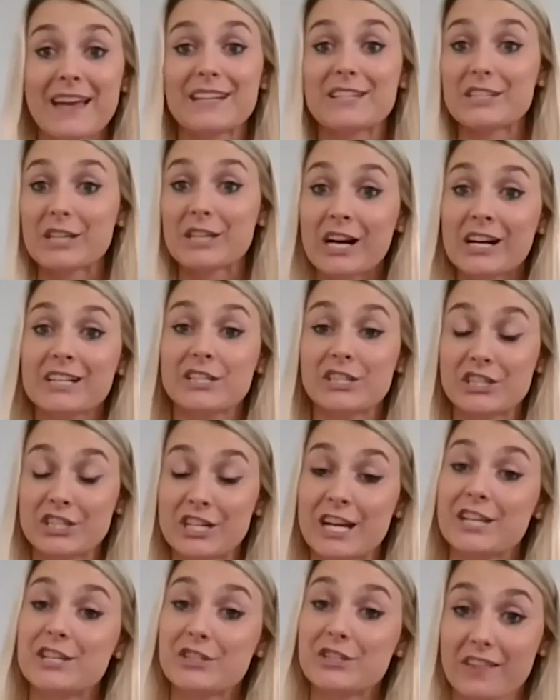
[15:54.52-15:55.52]
that dogs
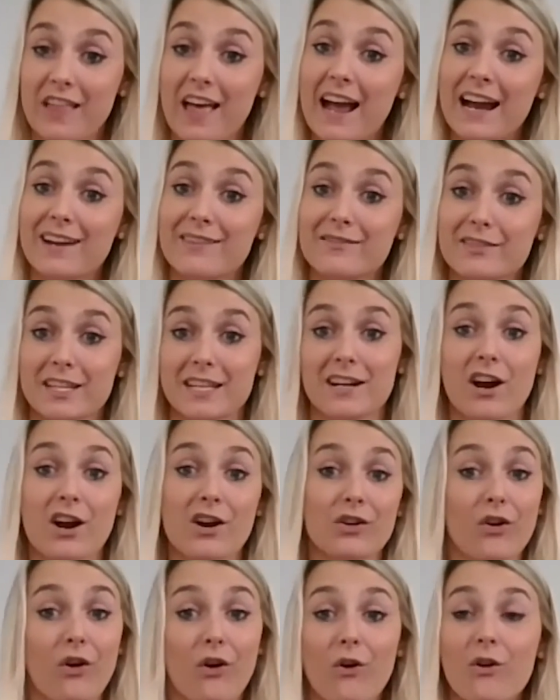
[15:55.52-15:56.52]
change lives, and
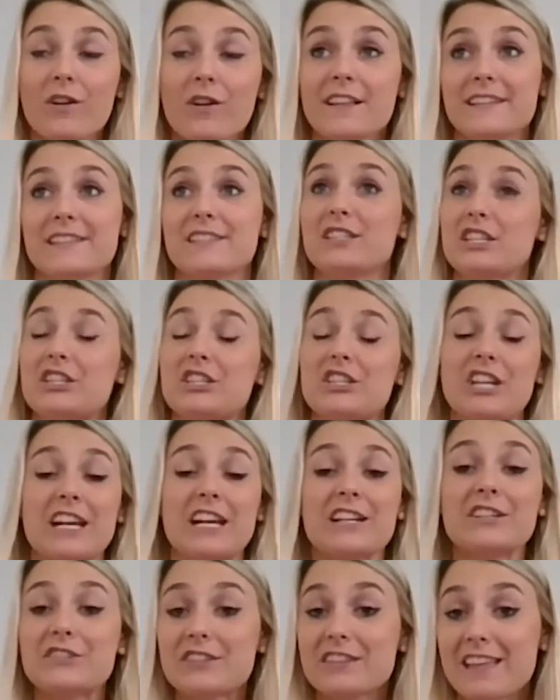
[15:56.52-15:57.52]
our goal is to
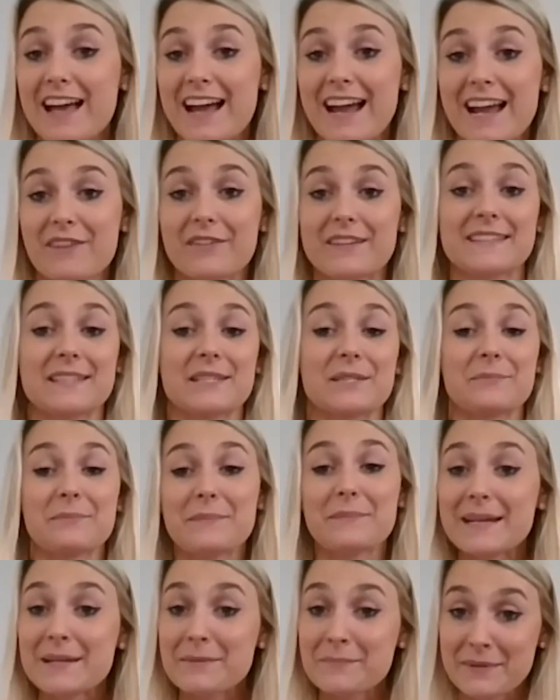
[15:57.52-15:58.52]
change the lives as
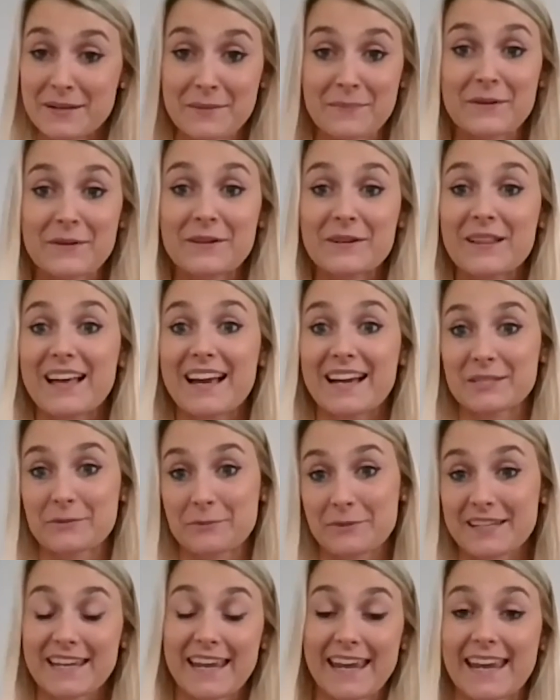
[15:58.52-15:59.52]
many people as
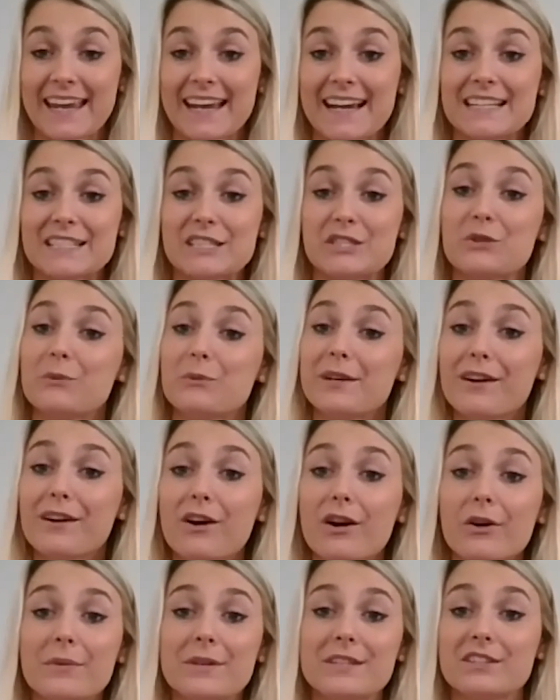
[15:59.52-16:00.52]
we can. So we are
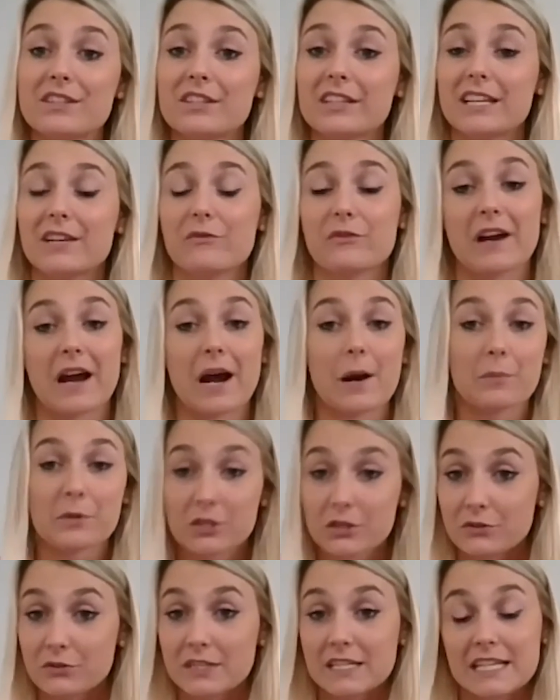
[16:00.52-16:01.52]
always looking for
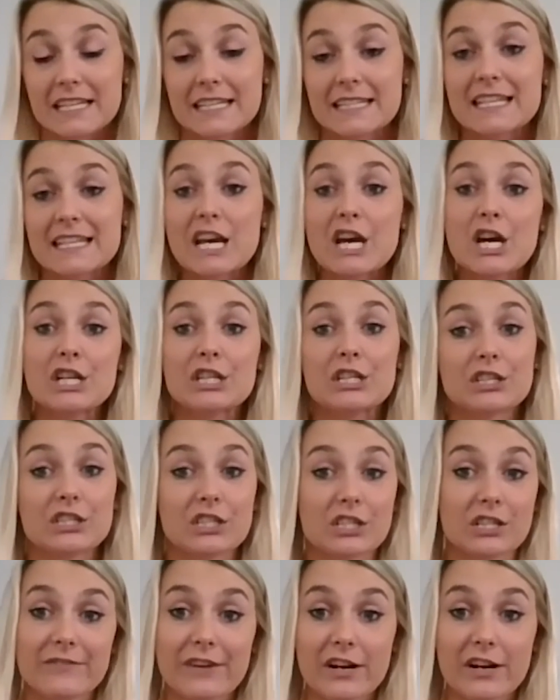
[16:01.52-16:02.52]
opportunities to
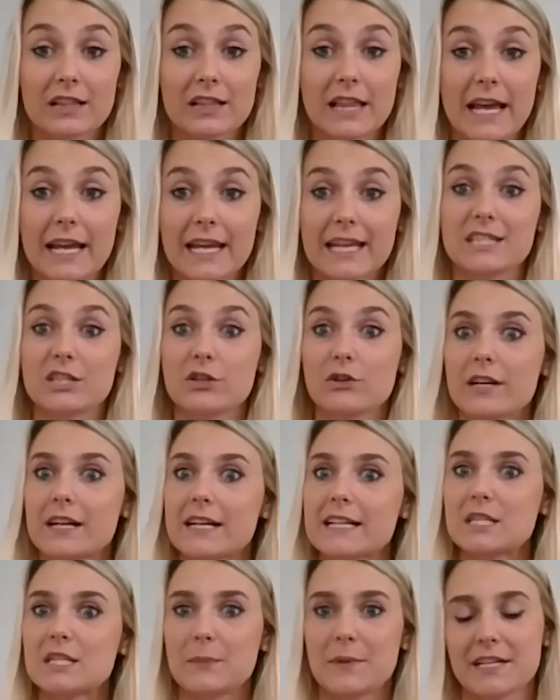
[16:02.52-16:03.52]
serve clients or
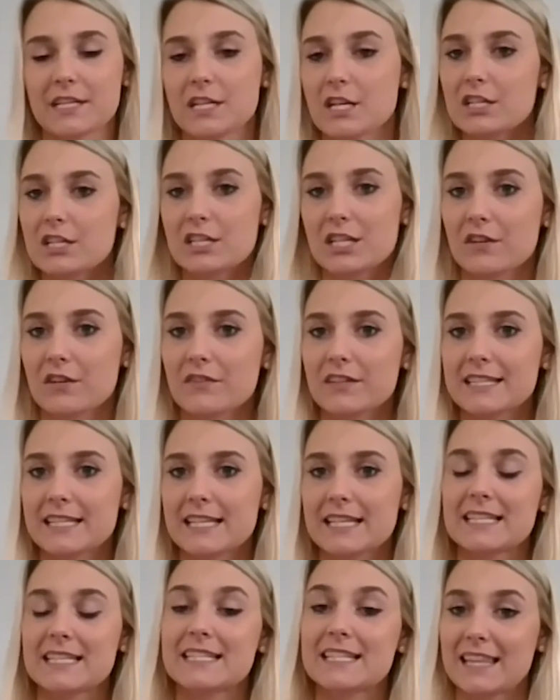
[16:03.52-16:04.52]
expand our
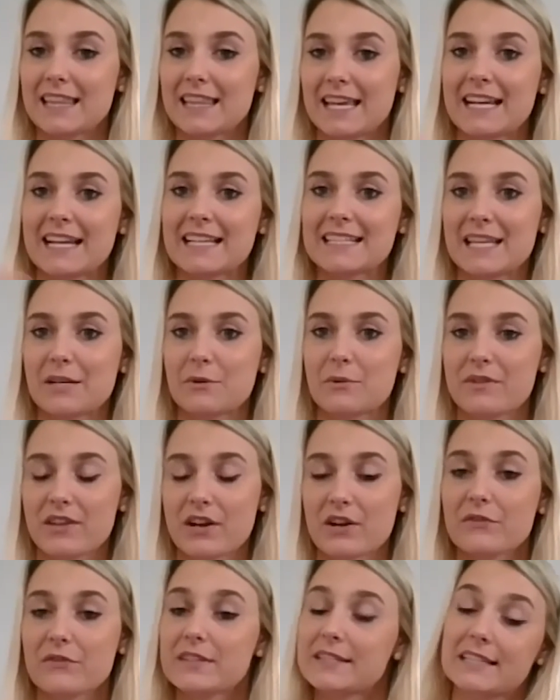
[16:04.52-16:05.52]
services, like I said, with
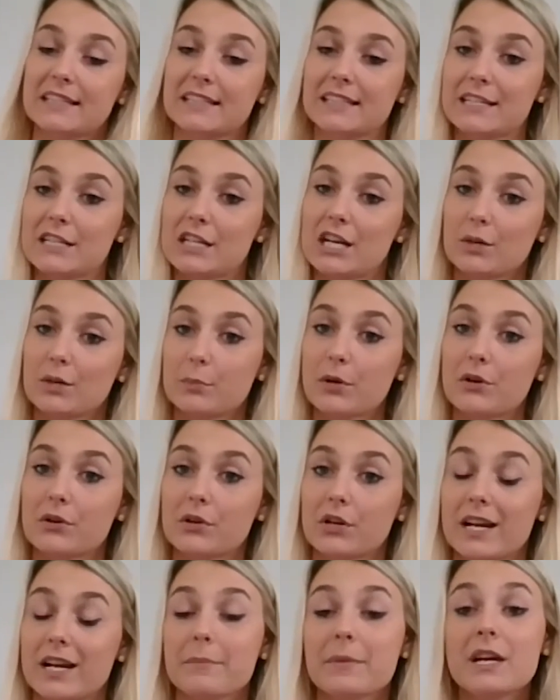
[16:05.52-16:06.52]
our facility dog
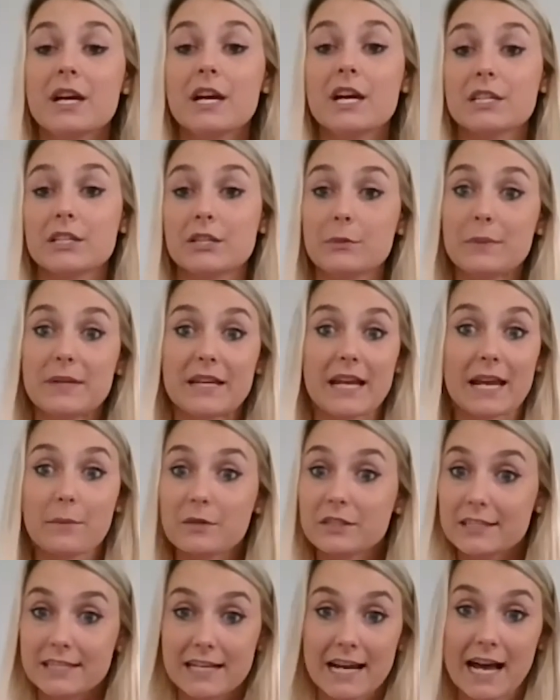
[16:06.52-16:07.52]
program, to be
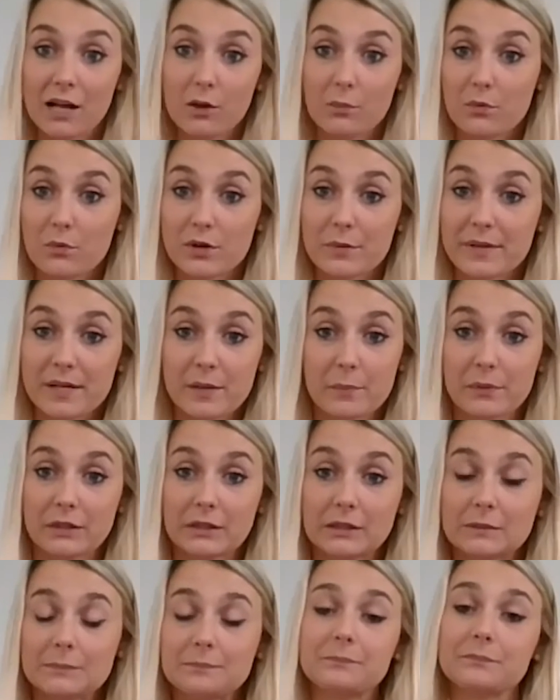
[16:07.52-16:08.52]
able to help more
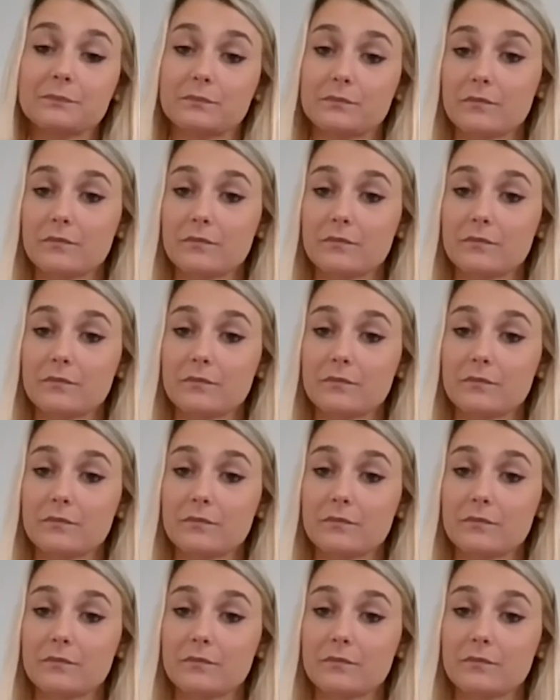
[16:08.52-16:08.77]
people.